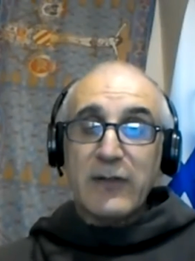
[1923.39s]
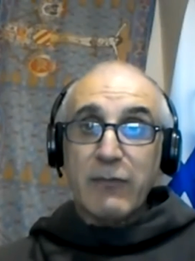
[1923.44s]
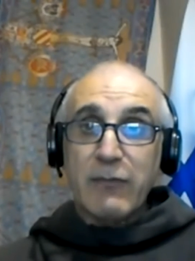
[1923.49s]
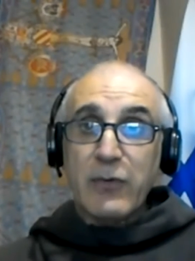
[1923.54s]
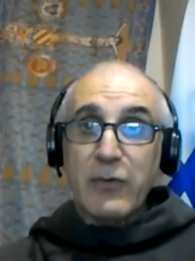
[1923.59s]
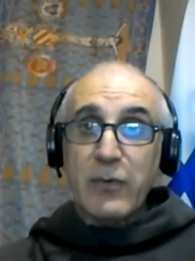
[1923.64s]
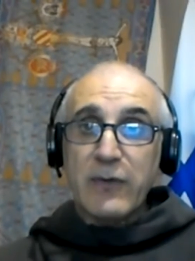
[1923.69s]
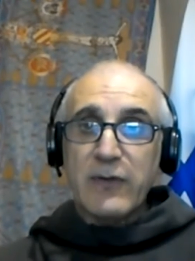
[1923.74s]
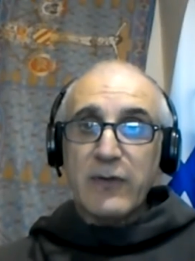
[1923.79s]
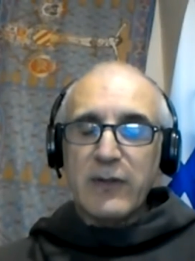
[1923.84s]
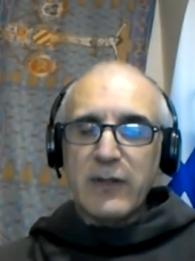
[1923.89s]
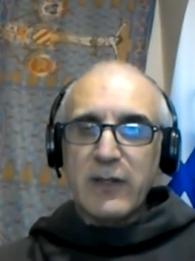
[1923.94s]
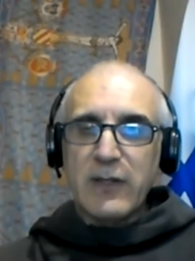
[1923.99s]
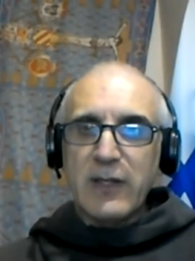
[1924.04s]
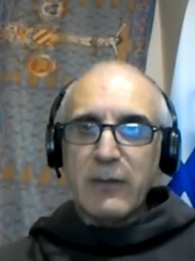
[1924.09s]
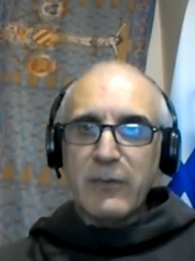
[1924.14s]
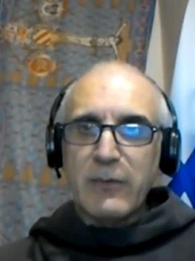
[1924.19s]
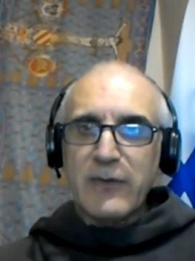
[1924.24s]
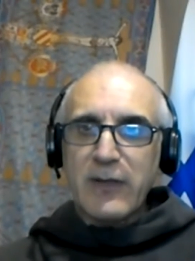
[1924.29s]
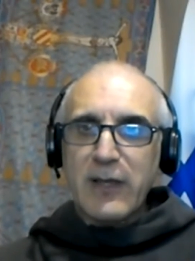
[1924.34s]
Of course he did.
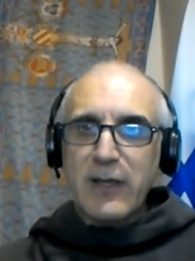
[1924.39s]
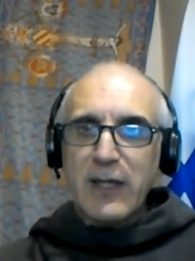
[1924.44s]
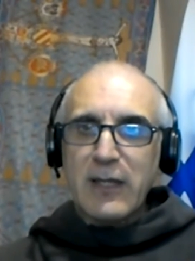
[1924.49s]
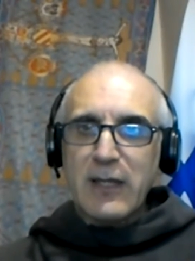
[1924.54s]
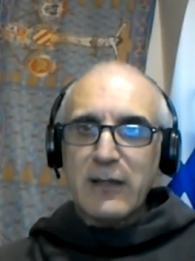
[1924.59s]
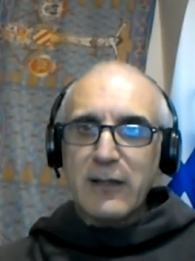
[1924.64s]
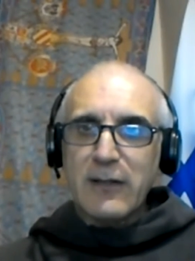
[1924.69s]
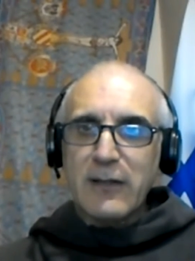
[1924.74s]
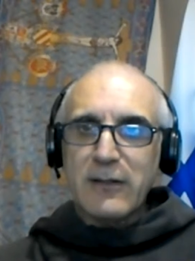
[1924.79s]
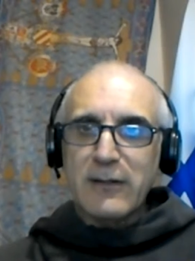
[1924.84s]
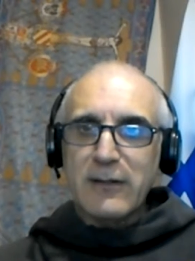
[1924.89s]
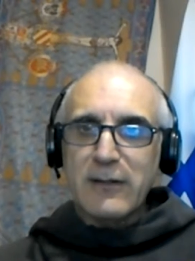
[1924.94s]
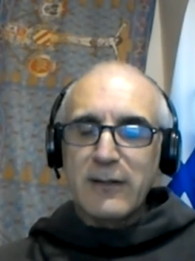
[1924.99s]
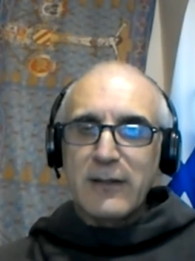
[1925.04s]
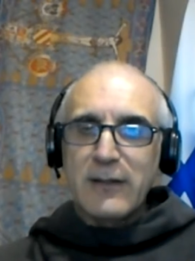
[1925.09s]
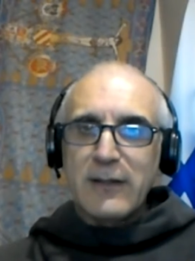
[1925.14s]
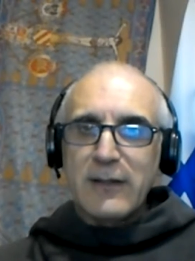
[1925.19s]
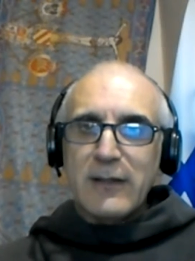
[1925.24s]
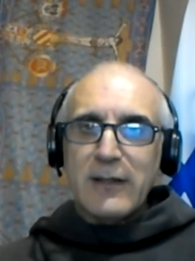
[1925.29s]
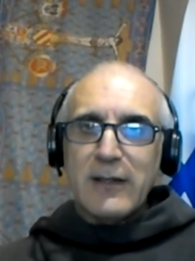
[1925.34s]
He was a Catholic.
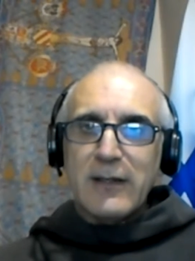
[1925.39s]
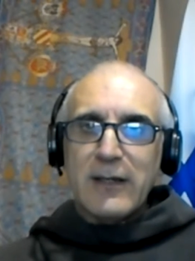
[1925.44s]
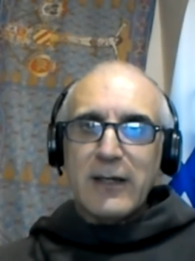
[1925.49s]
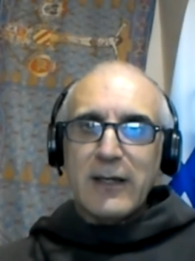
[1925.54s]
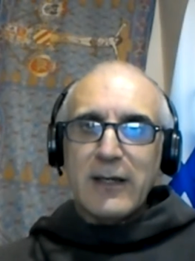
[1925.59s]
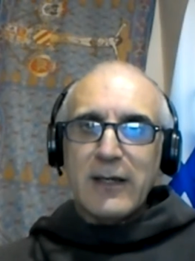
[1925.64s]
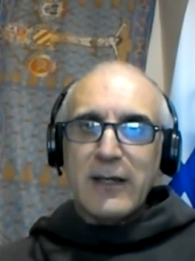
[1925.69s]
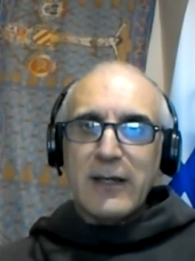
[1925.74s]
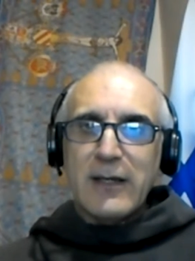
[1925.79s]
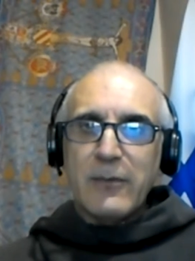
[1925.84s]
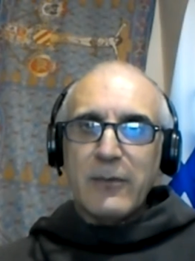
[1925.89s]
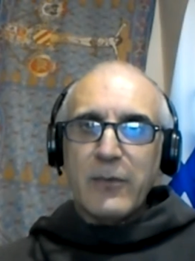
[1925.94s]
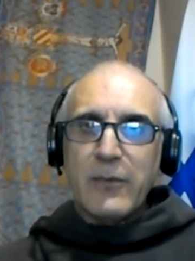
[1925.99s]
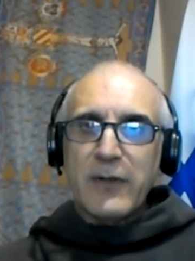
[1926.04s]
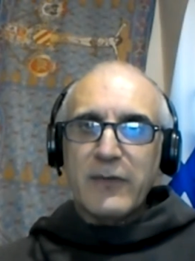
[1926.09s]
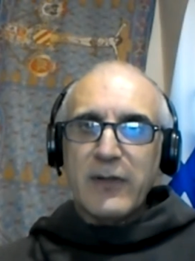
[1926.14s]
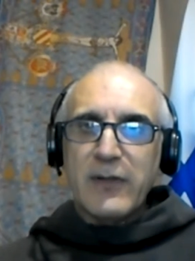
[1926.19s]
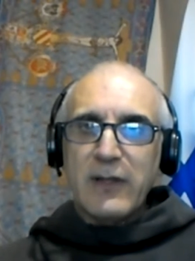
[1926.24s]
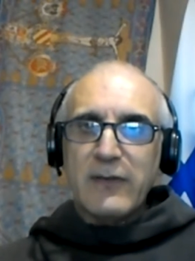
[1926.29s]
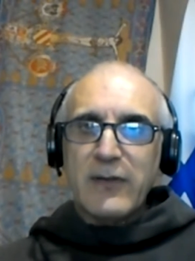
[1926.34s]

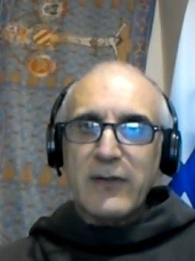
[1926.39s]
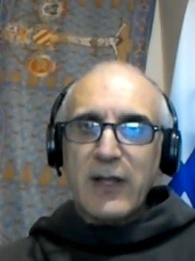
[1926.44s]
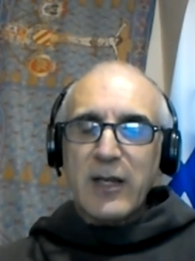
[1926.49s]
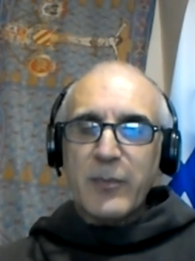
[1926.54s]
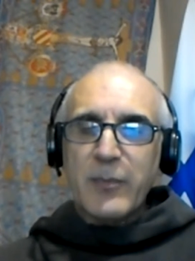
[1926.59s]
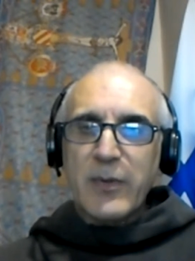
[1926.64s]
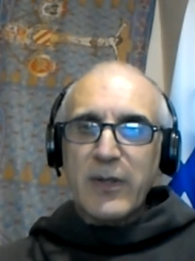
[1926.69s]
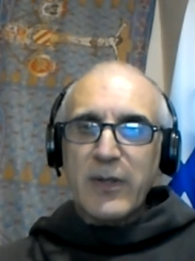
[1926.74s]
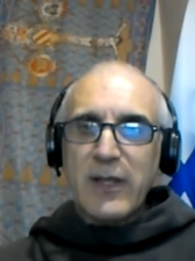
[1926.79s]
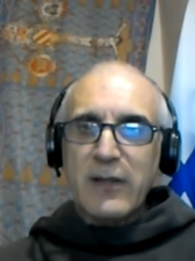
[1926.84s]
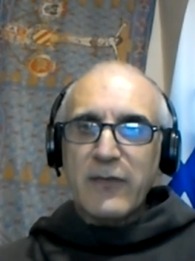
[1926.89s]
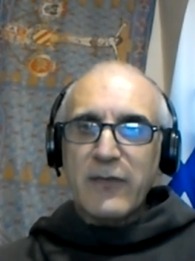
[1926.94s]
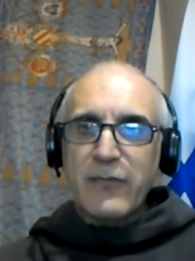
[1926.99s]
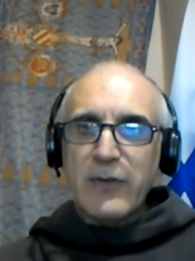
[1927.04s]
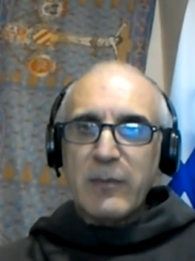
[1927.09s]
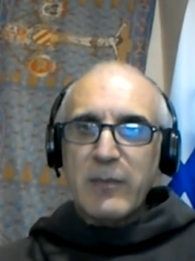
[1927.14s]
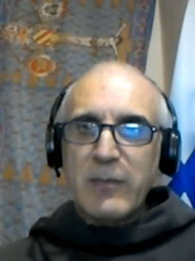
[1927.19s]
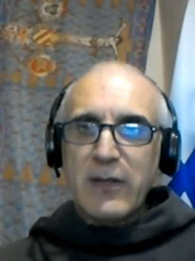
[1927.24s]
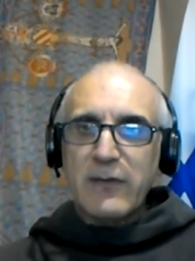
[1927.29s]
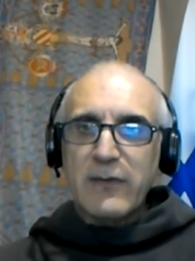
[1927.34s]
Was he set up against
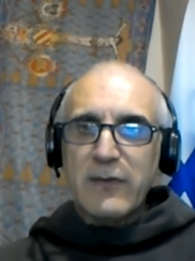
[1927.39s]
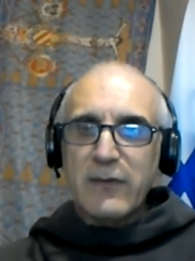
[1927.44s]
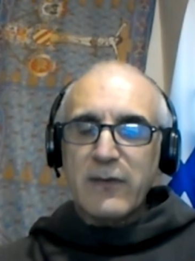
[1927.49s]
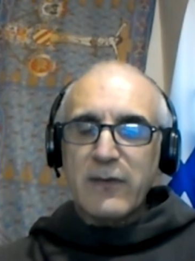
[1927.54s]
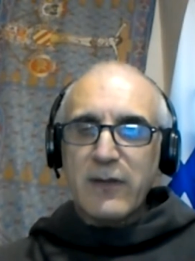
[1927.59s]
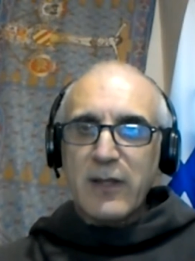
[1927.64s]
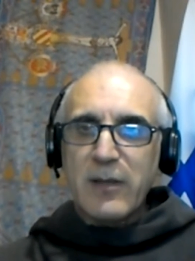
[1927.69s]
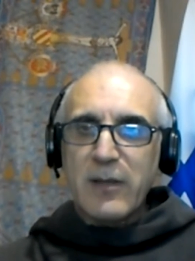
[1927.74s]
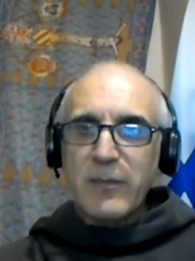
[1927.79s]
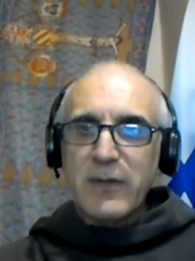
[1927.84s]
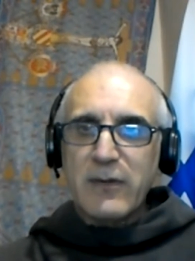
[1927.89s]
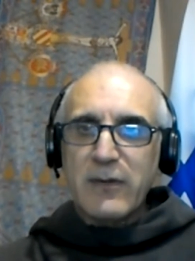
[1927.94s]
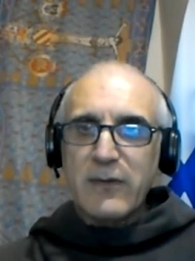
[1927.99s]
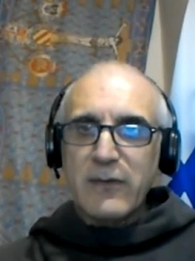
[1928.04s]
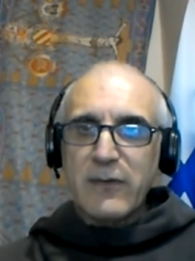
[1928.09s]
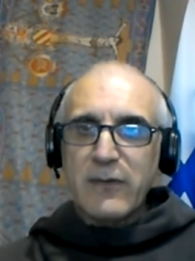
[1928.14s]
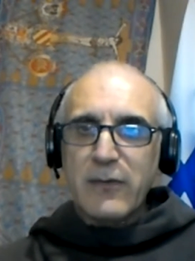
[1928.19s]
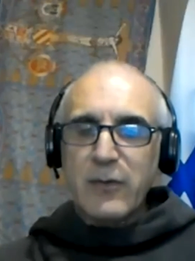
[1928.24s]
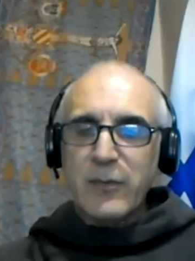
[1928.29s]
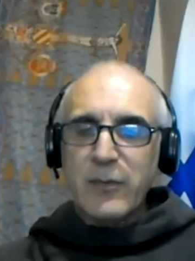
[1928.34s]
Freemasons,
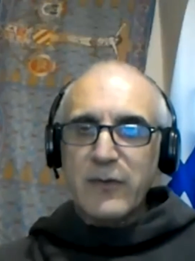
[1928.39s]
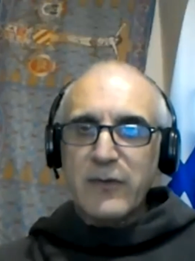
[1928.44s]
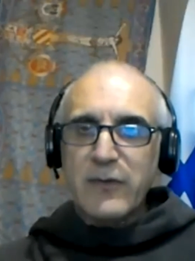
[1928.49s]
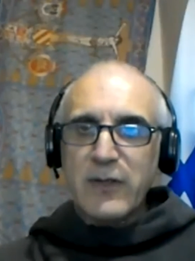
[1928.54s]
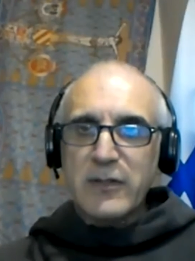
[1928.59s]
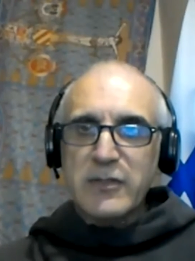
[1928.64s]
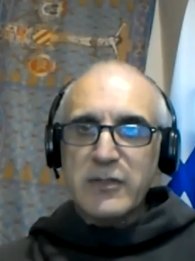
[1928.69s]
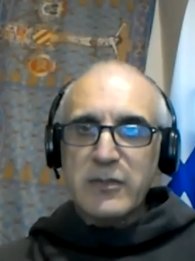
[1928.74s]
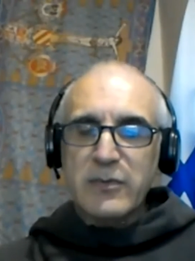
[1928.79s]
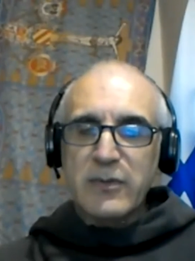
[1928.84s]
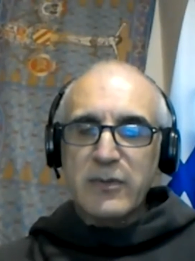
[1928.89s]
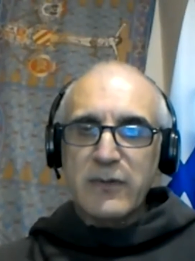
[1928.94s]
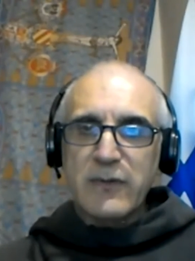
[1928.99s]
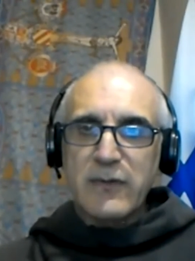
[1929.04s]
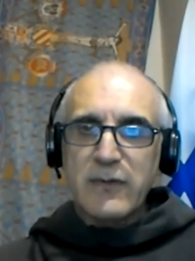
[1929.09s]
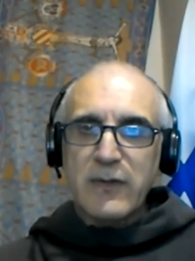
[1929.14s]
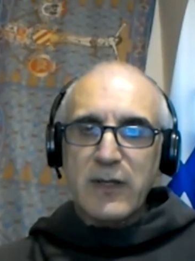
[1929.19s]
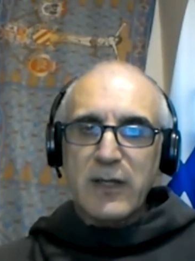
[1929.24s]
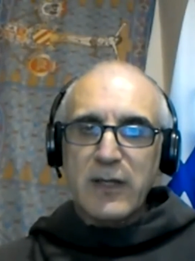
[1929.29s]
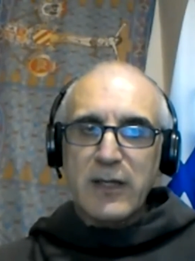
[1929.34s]
communists, homosexuals,